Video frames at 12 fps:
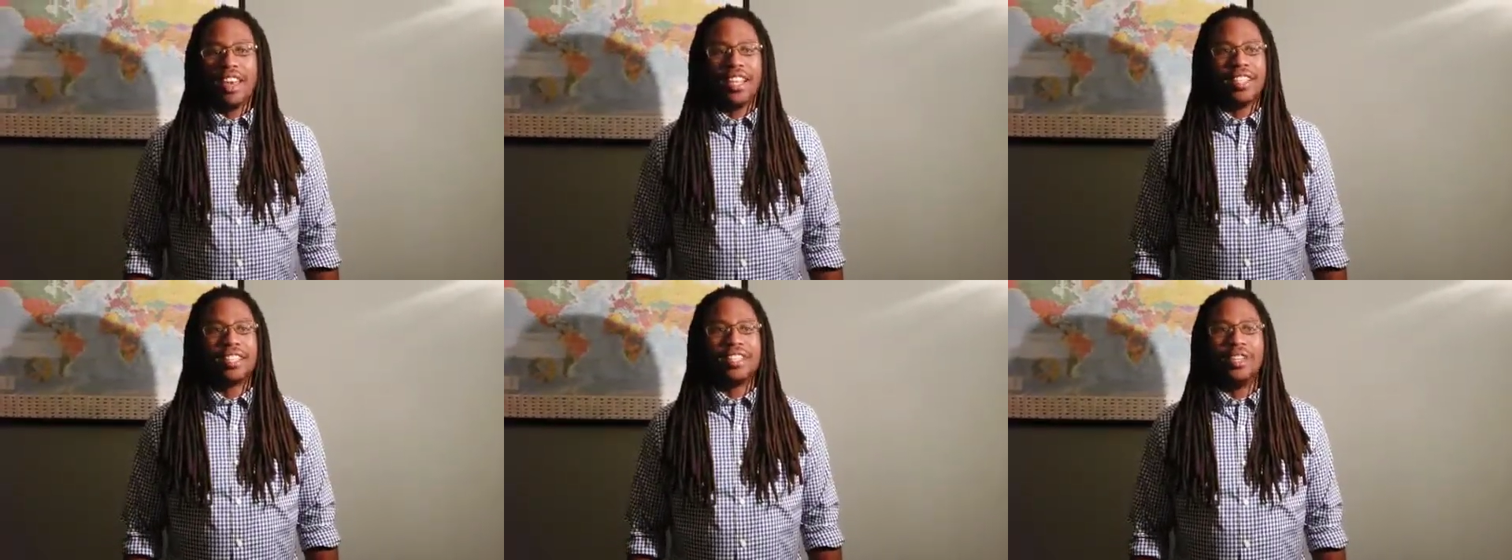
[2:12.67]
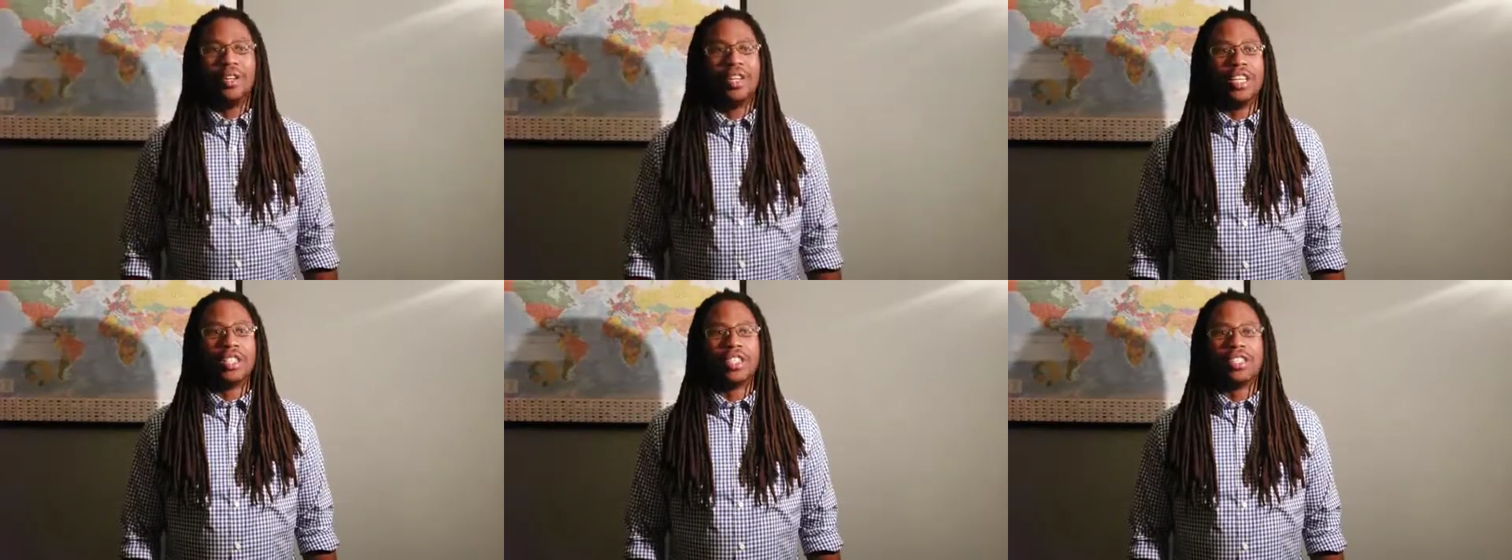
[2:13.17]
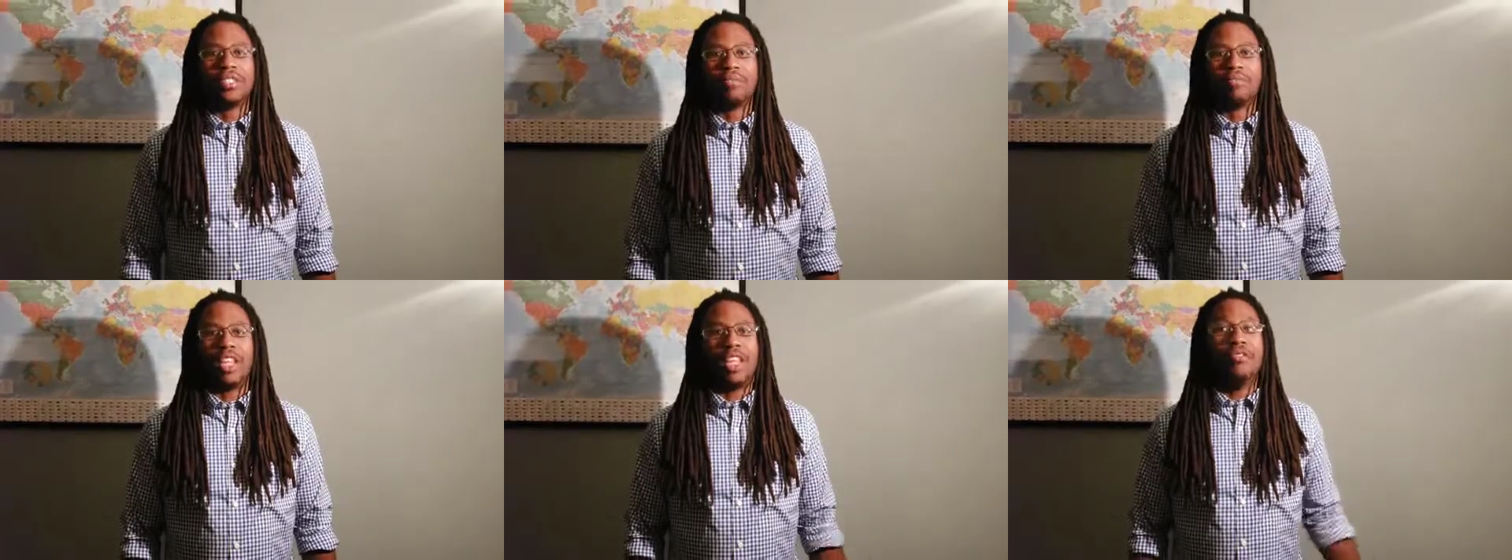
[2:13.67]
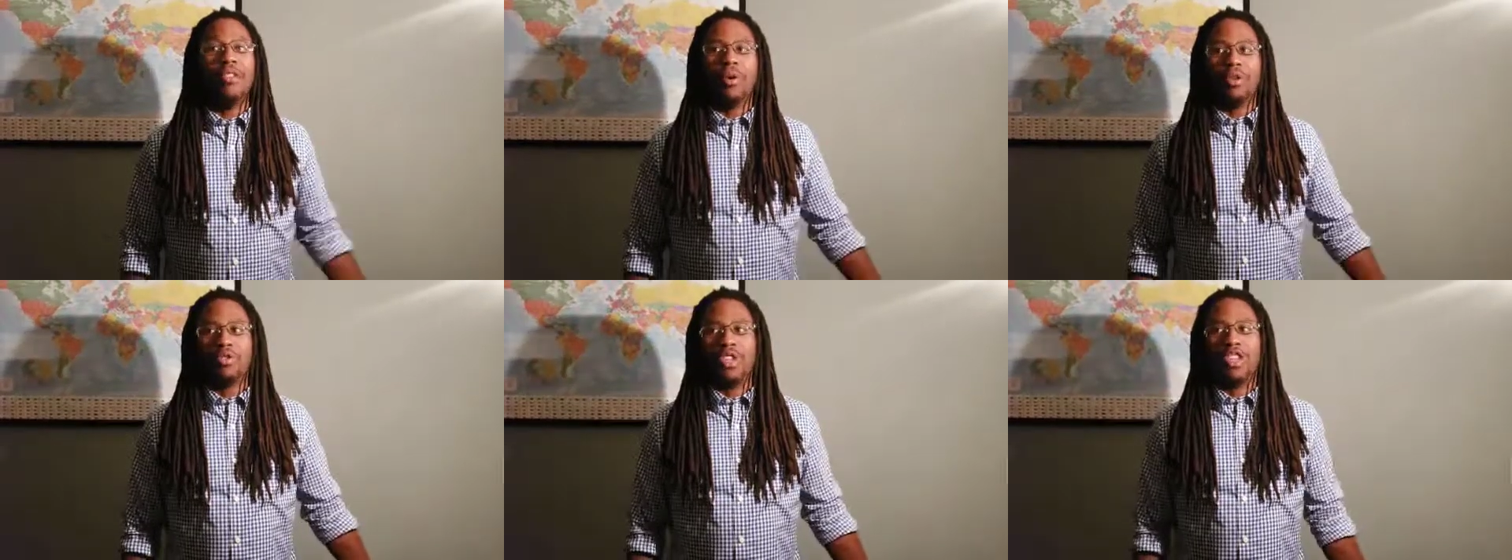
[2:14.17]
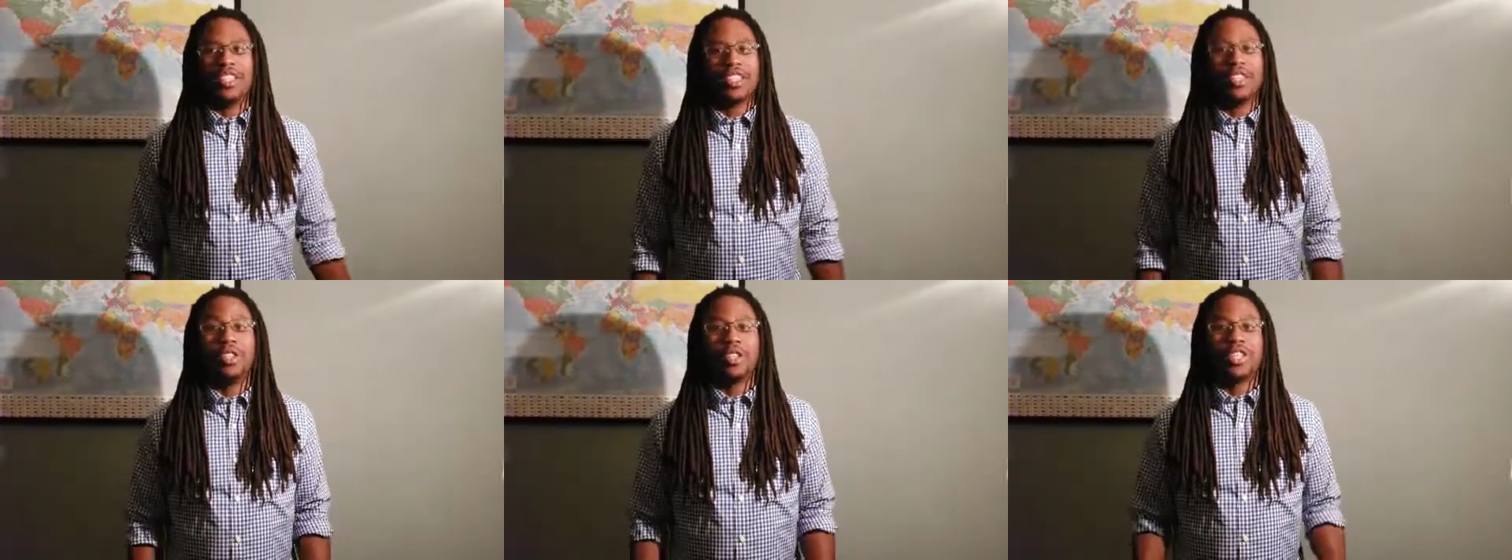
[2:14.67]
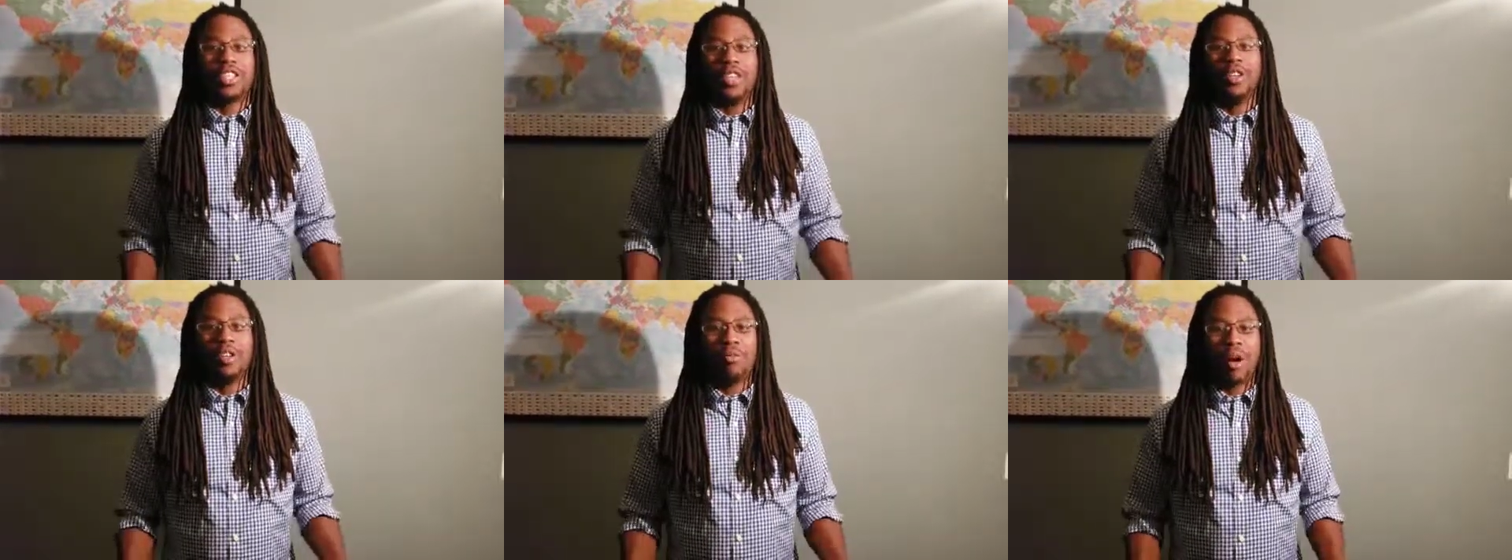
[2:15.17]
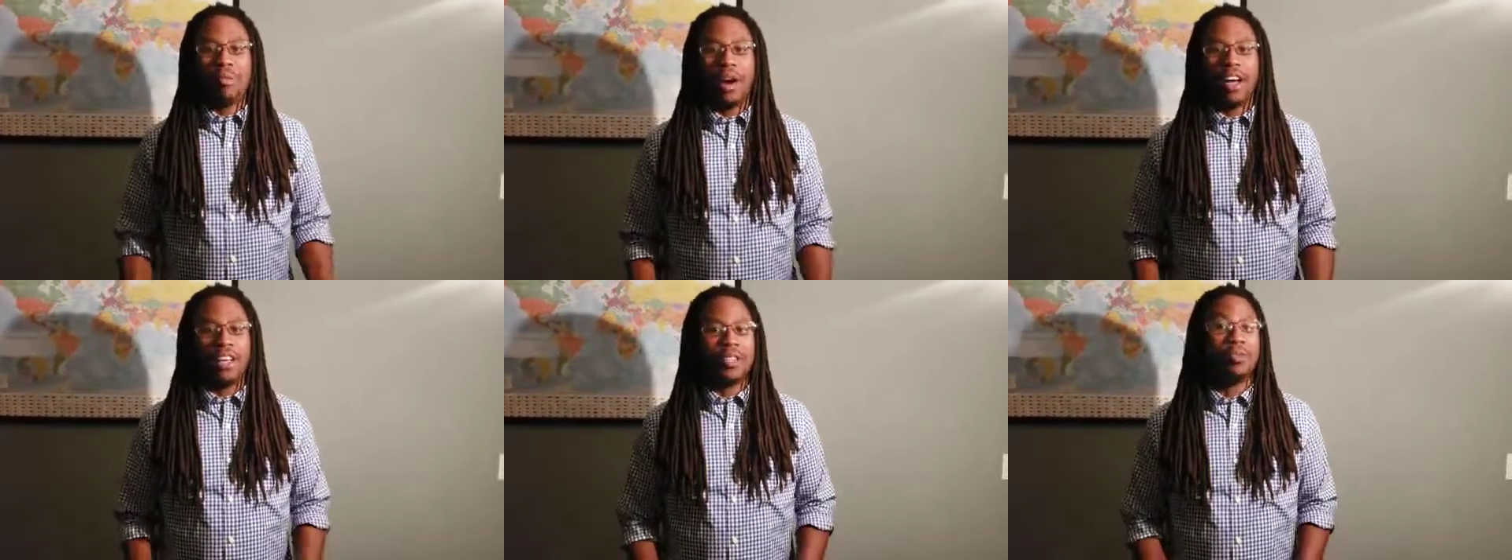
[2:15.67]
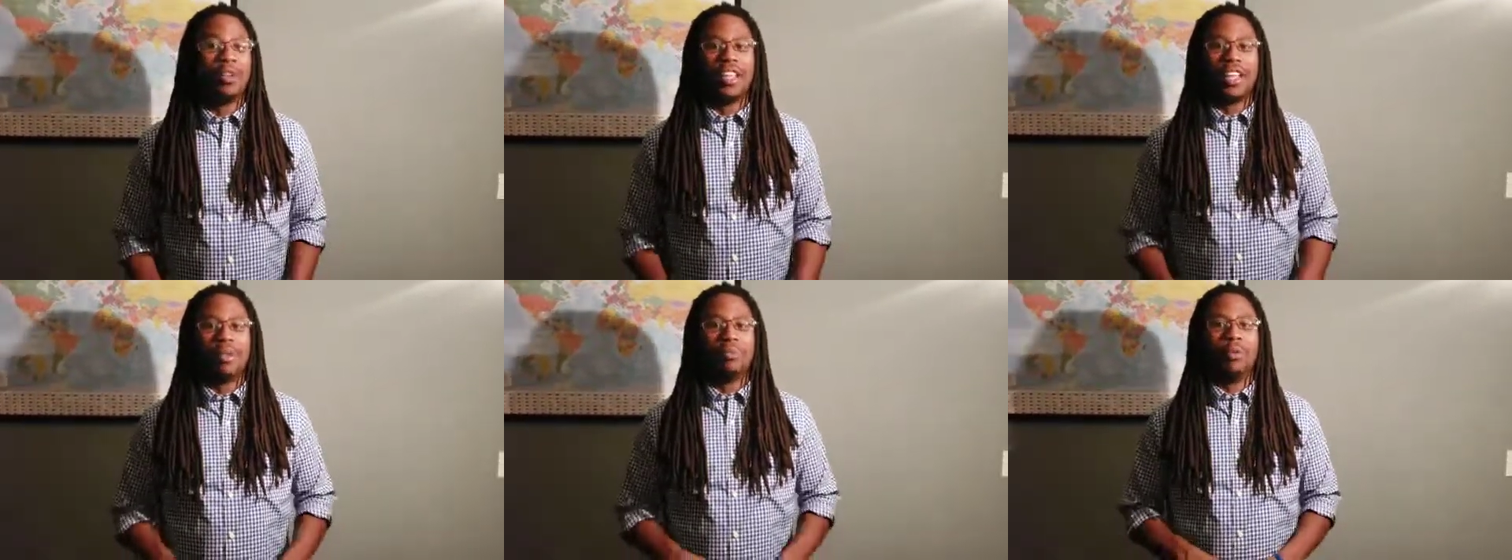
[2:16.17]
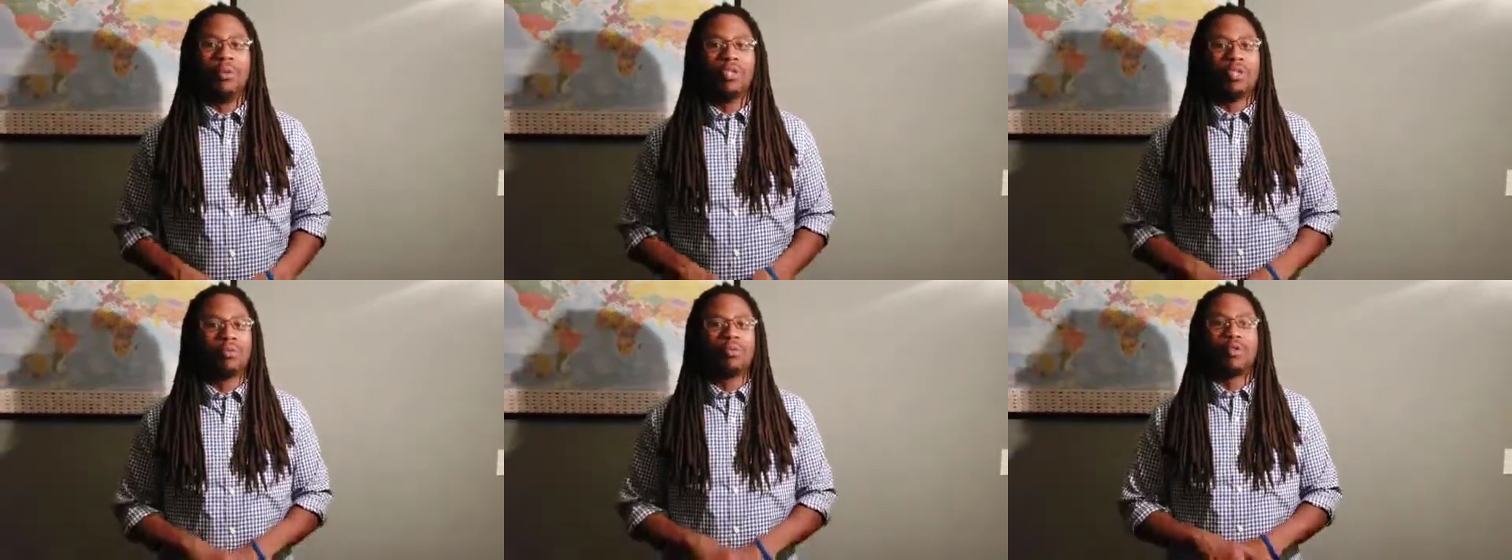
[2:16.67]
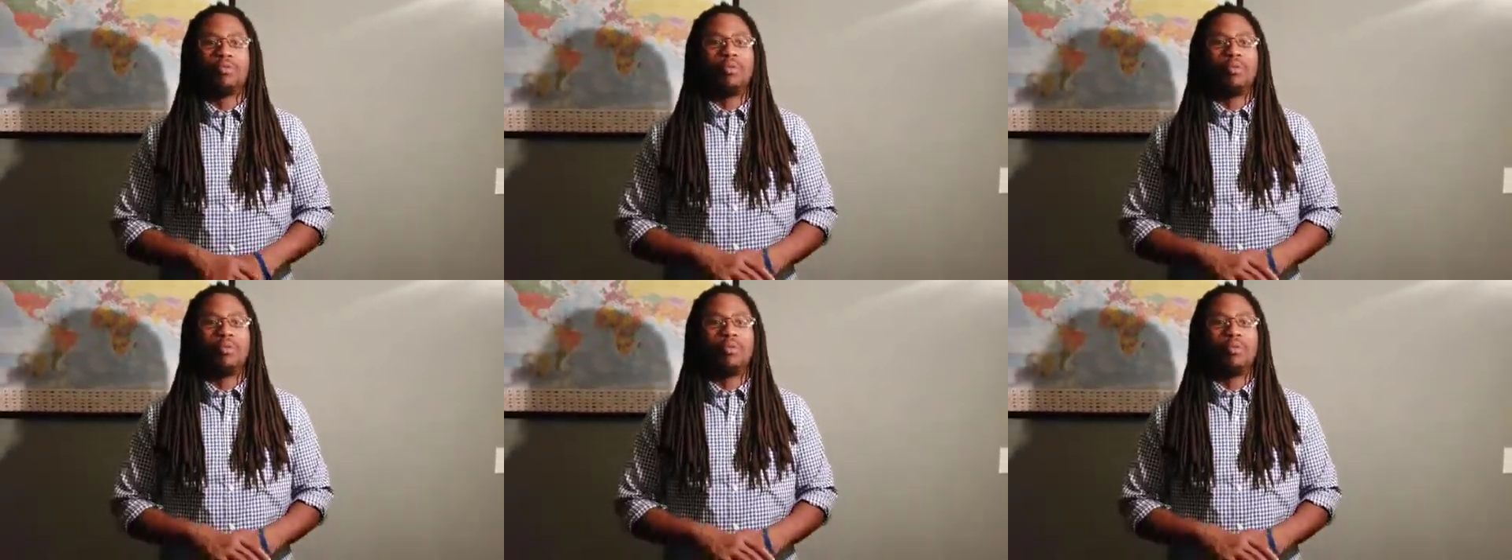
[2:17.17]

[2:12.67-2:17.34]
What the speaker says: It still is, even though it was recent, it's still seared in my mind as one of the most